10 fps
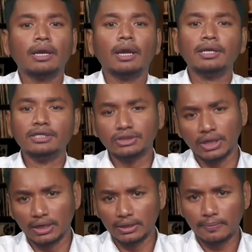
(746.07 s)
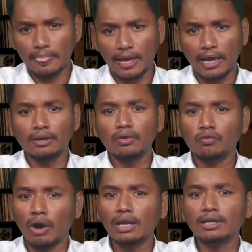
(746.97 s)
initially, and
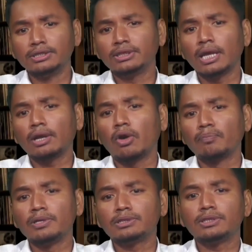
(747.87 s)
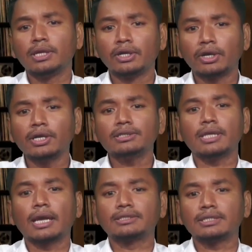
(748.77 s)
while digital copies increase
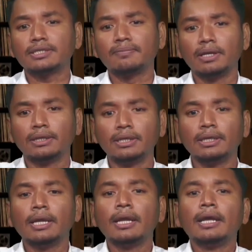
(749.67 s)
accessibility,